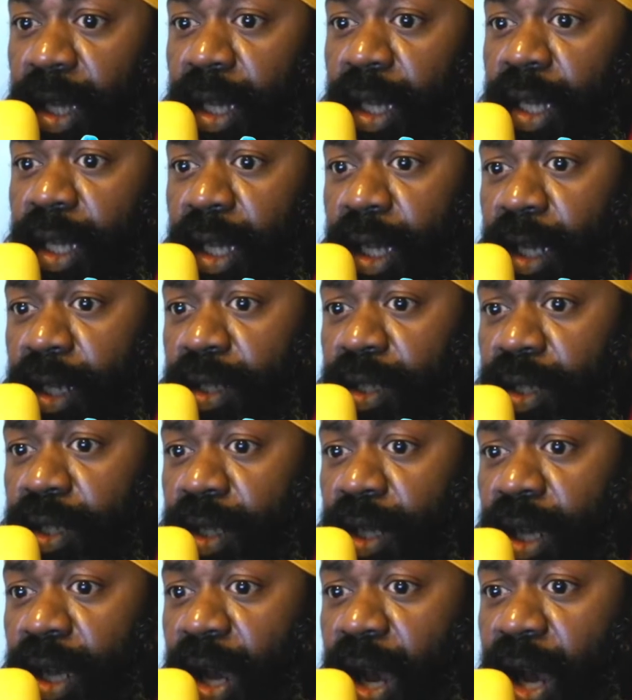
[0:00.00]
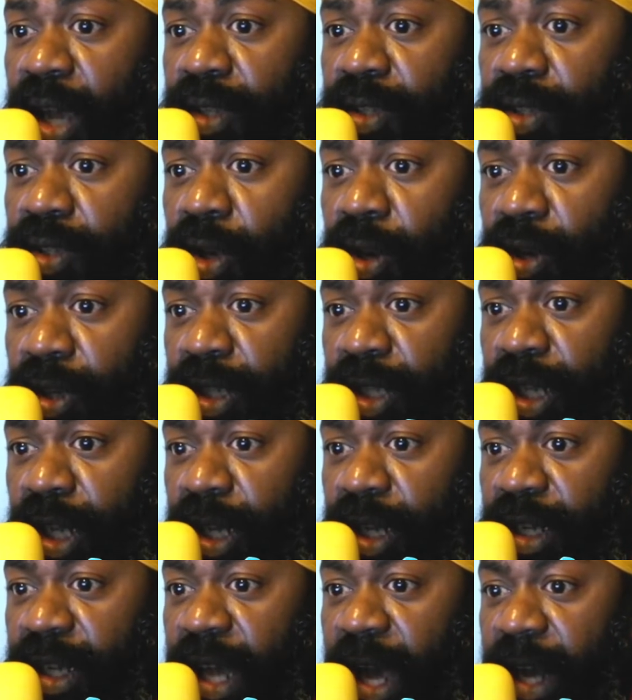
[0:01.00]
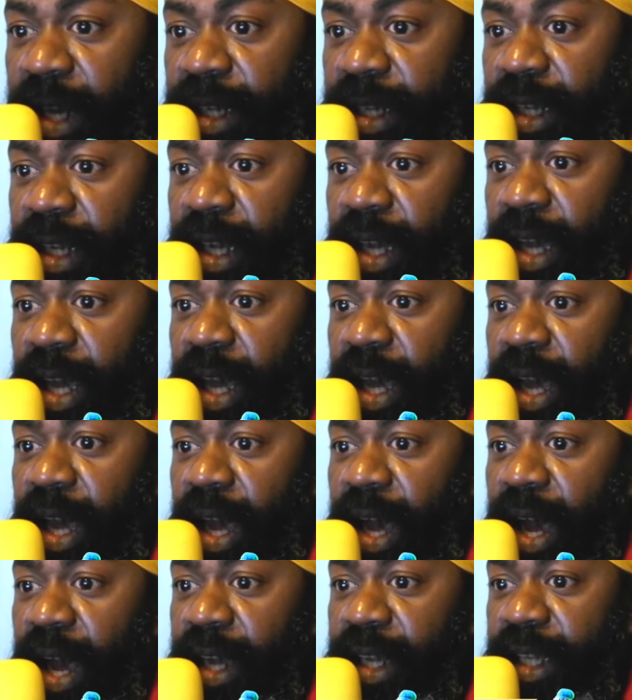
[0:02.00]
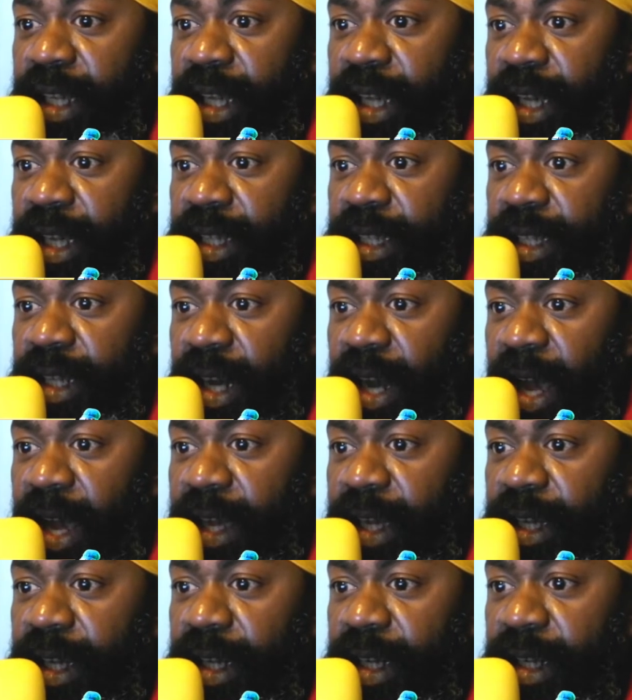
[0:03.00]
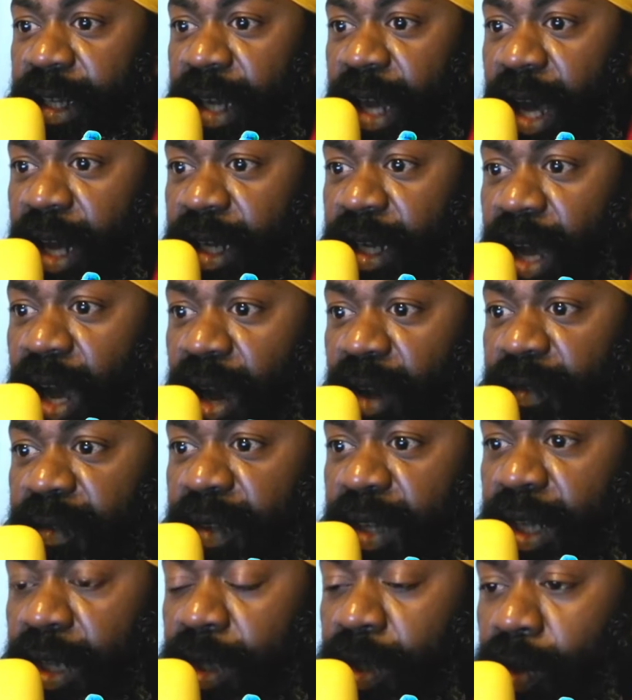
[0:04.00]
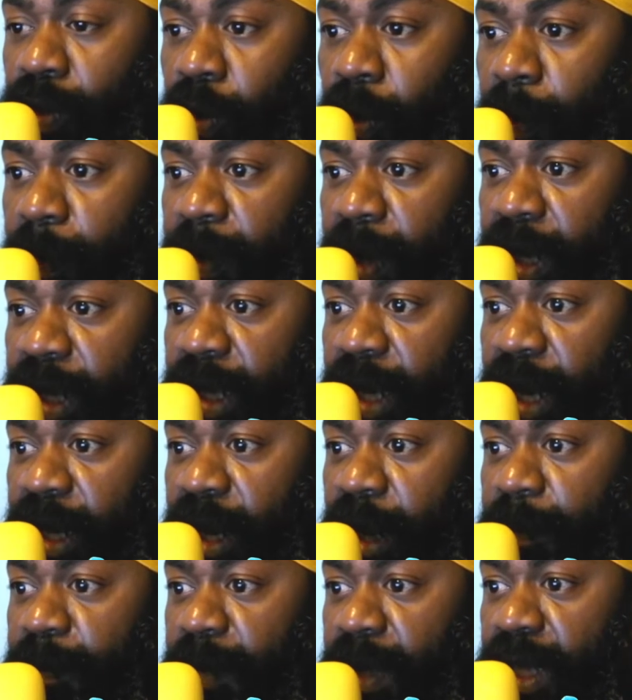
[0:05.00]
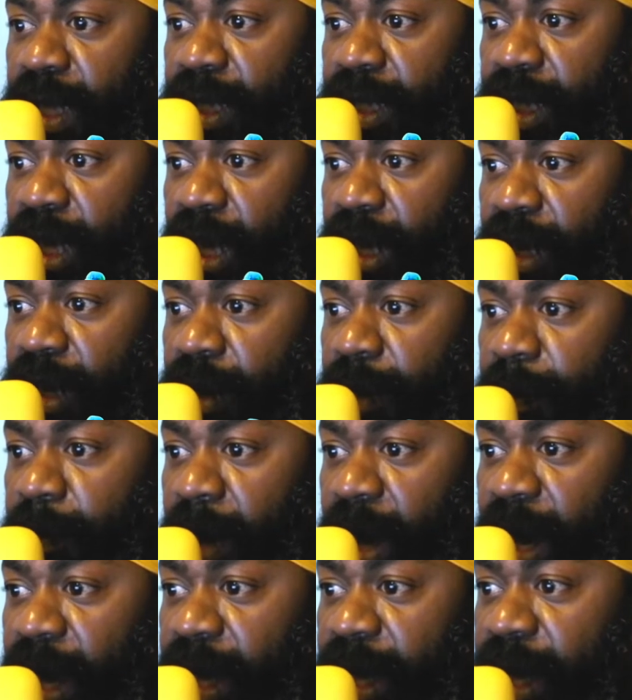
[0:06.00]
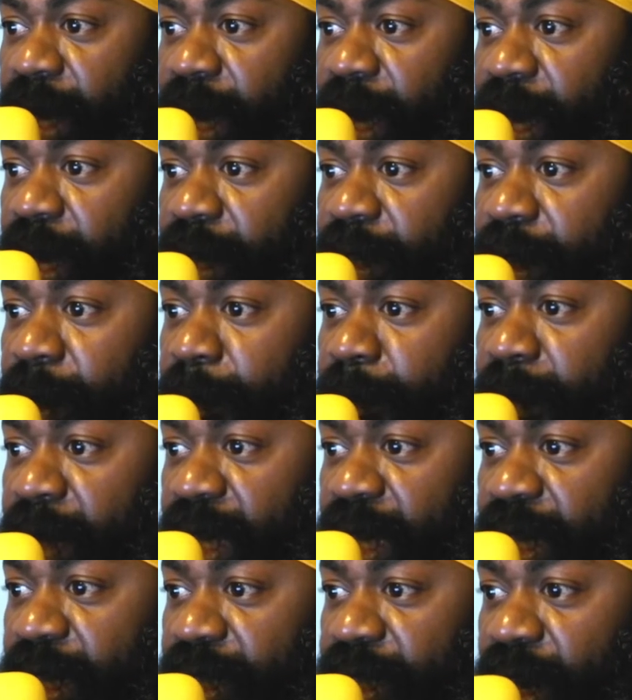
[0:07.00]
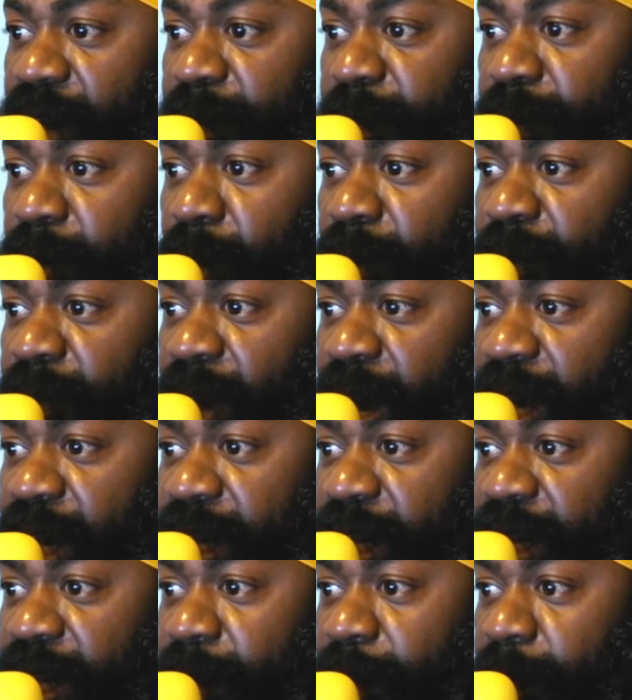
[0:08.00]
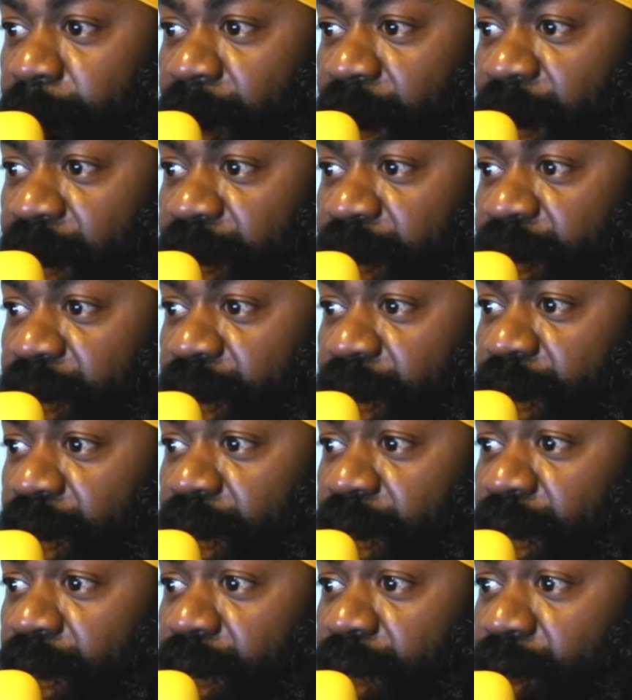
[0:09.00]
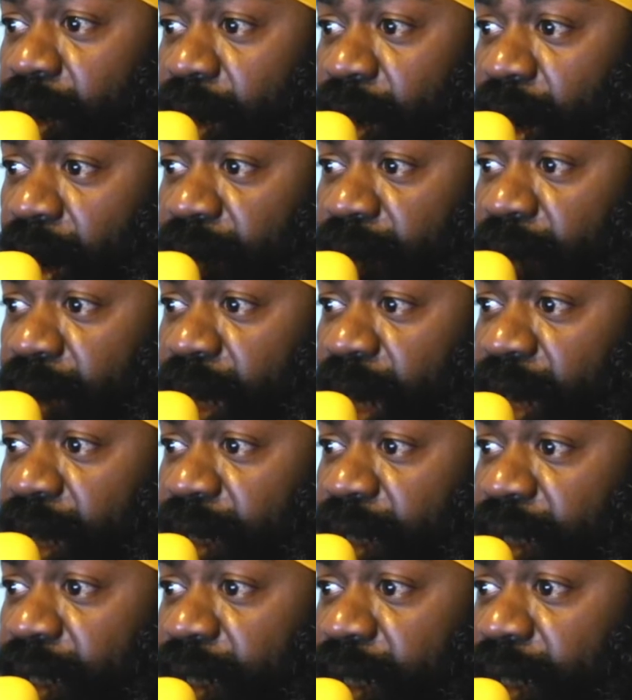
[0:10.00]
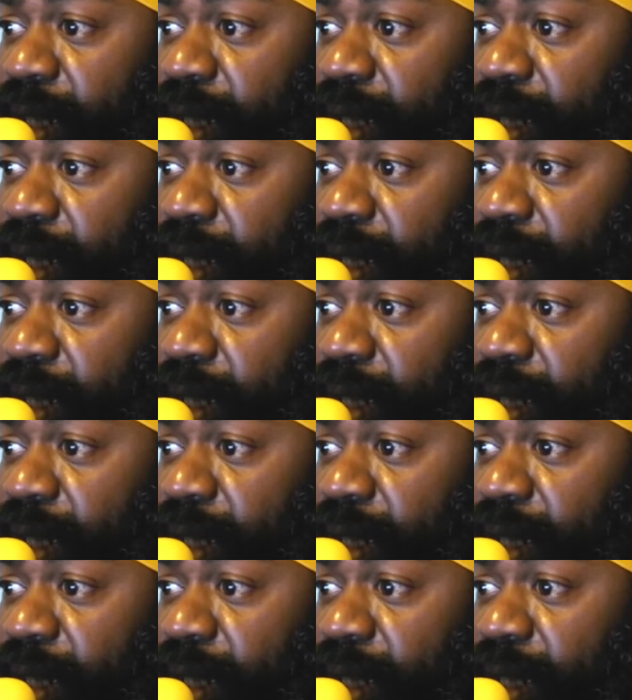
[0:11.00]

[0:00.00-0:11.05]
It asserted that a case like that of Ethiopia cannot be settled by the means of providing by the covenant.